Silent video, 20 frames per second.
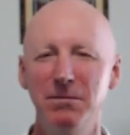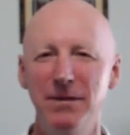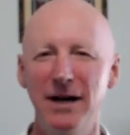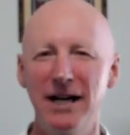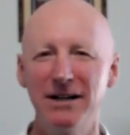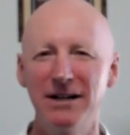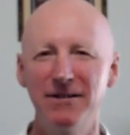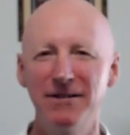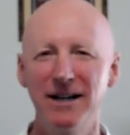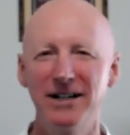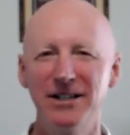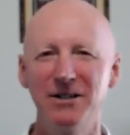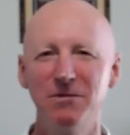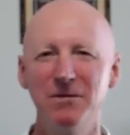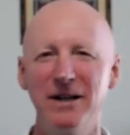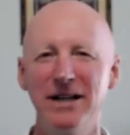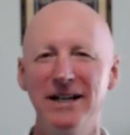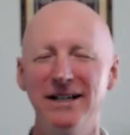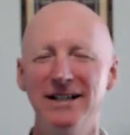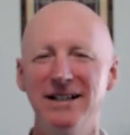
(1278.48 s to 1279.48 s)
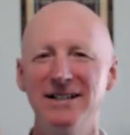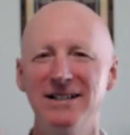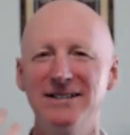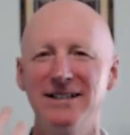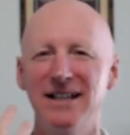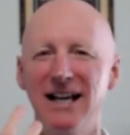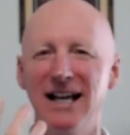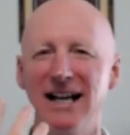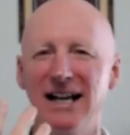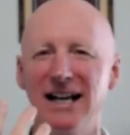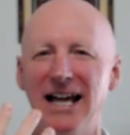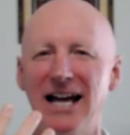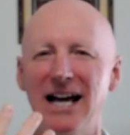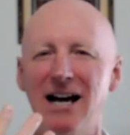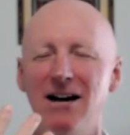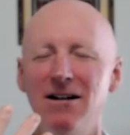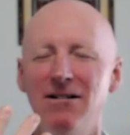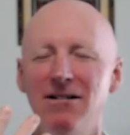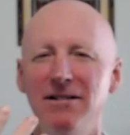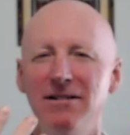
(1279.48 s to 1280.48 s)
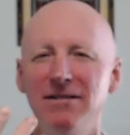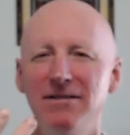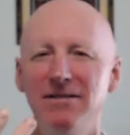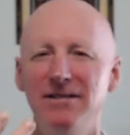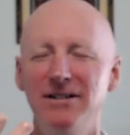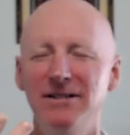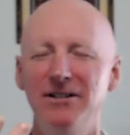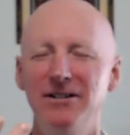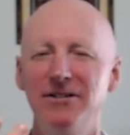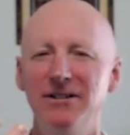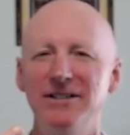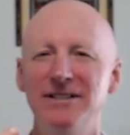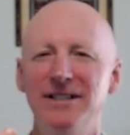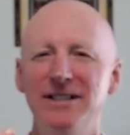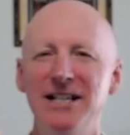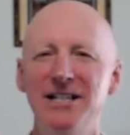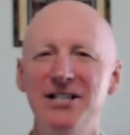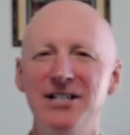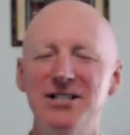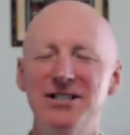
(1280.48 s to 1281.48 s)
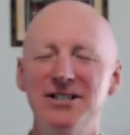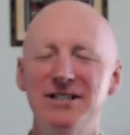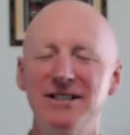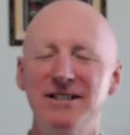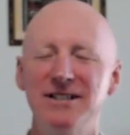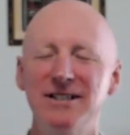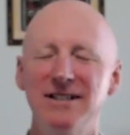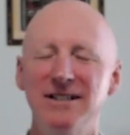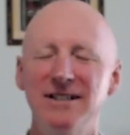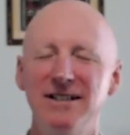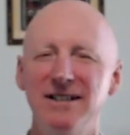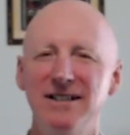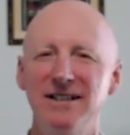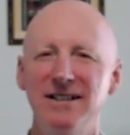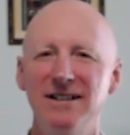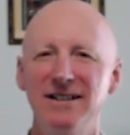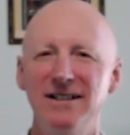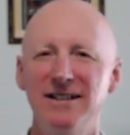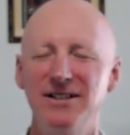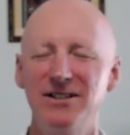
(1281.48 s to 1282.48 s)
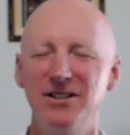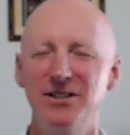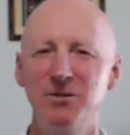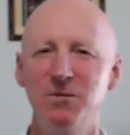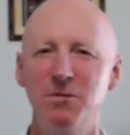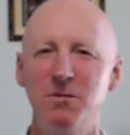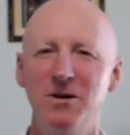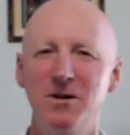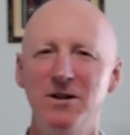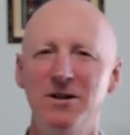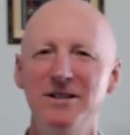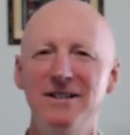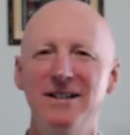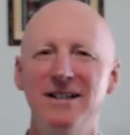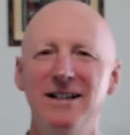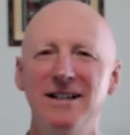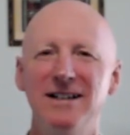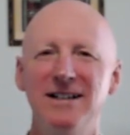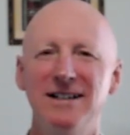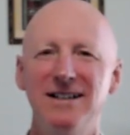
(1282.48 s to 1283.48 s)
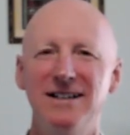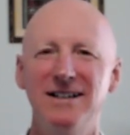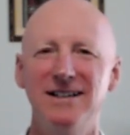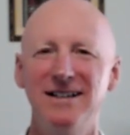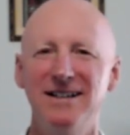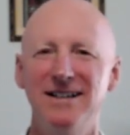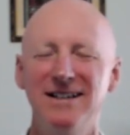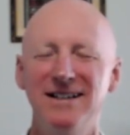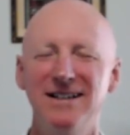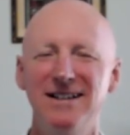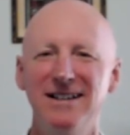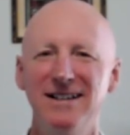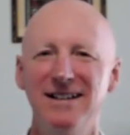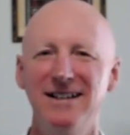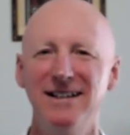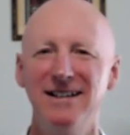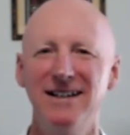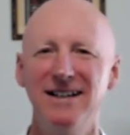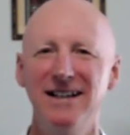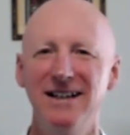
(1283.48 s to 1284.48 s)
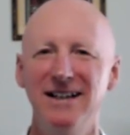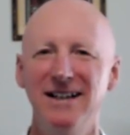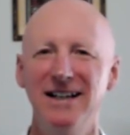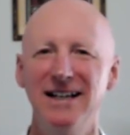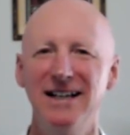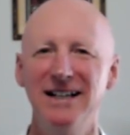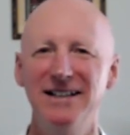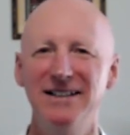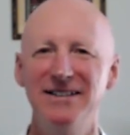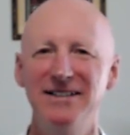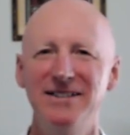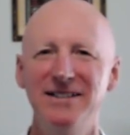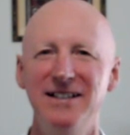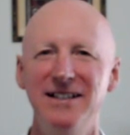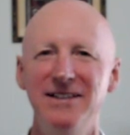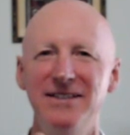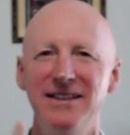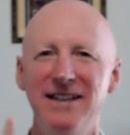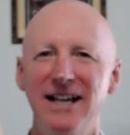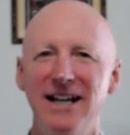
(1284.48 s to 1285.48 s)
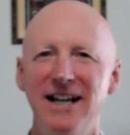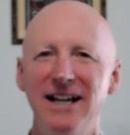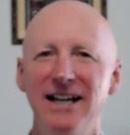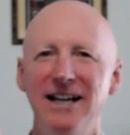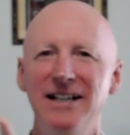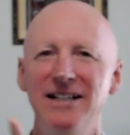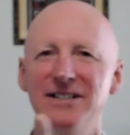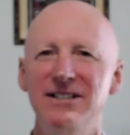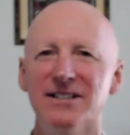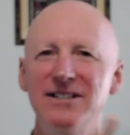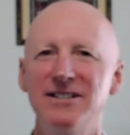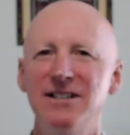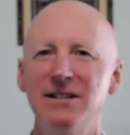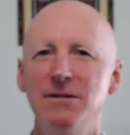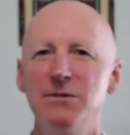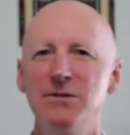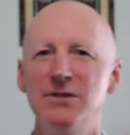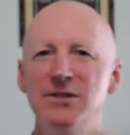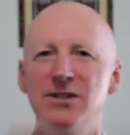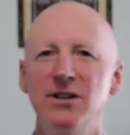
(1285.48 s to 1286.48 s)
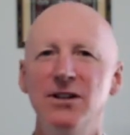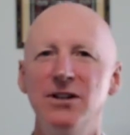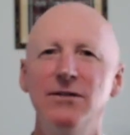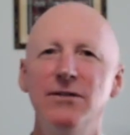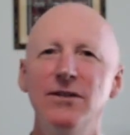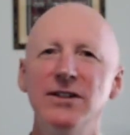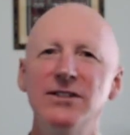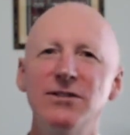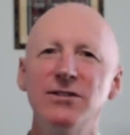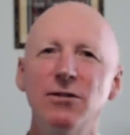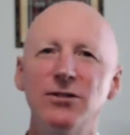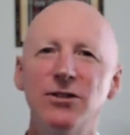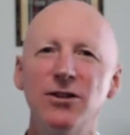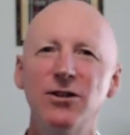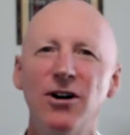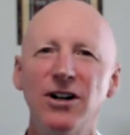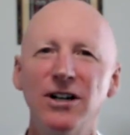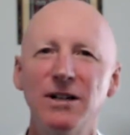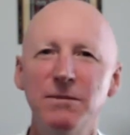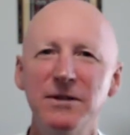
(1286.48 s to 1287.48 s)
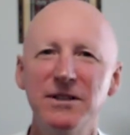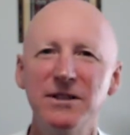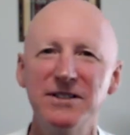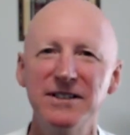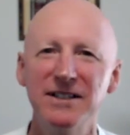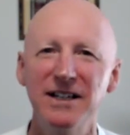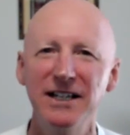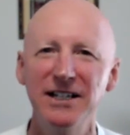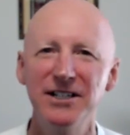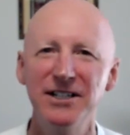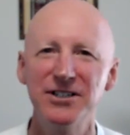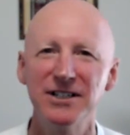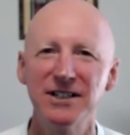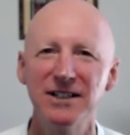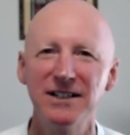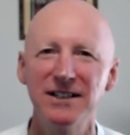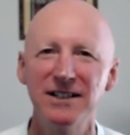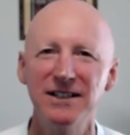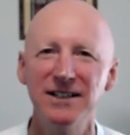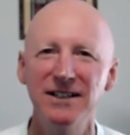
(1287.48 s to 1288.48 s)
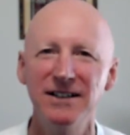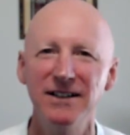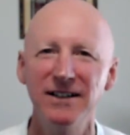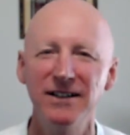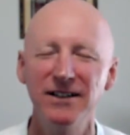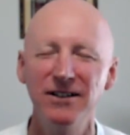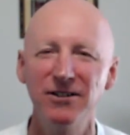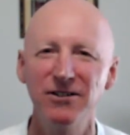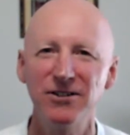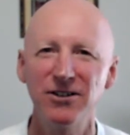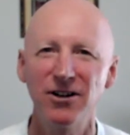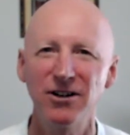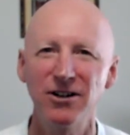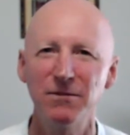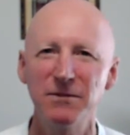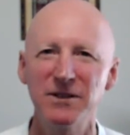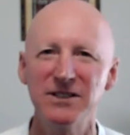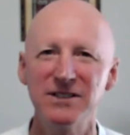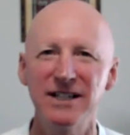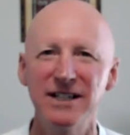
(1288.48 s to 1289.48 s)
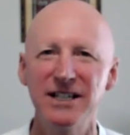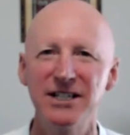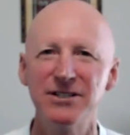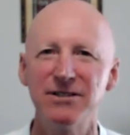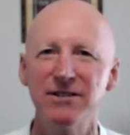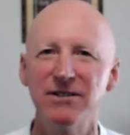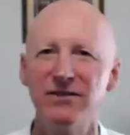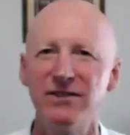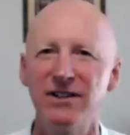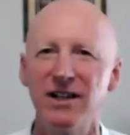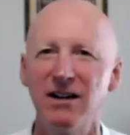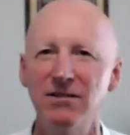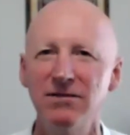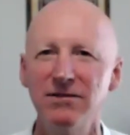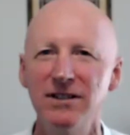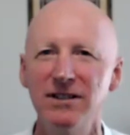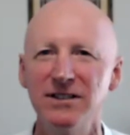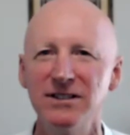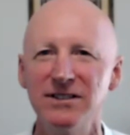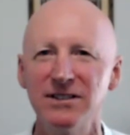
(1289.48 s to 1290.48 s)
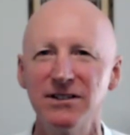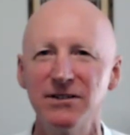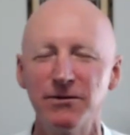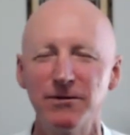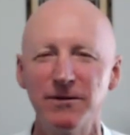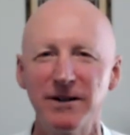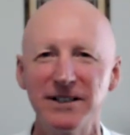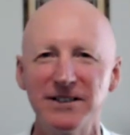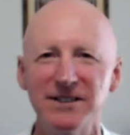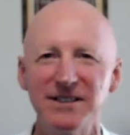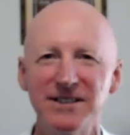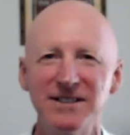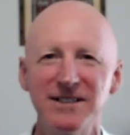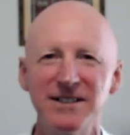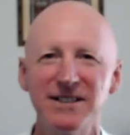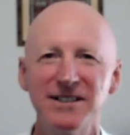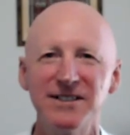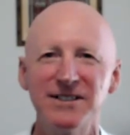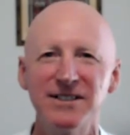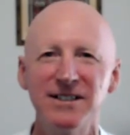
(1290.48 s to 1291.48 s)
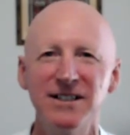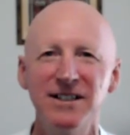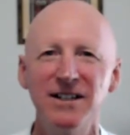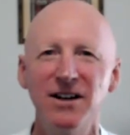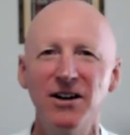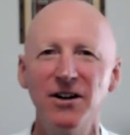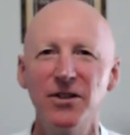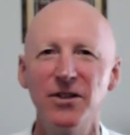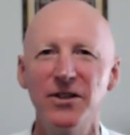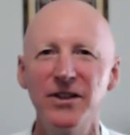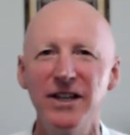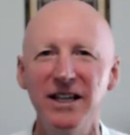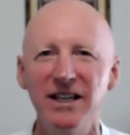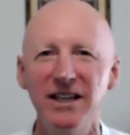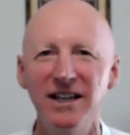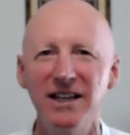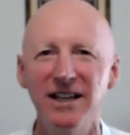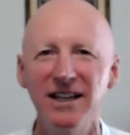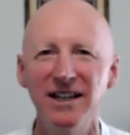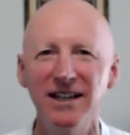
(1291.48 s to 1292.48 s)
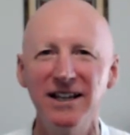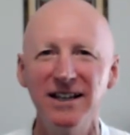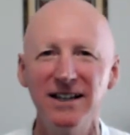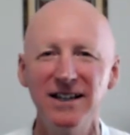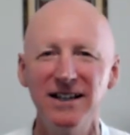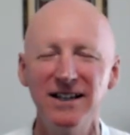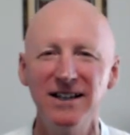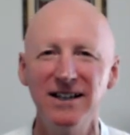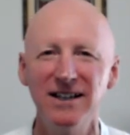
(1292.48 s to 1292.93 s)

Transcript: Background awareness. Allow your attention to wander and sit there and just observe its autonomous nature, the autonomous nature of dullness, of restlessness, of thinking,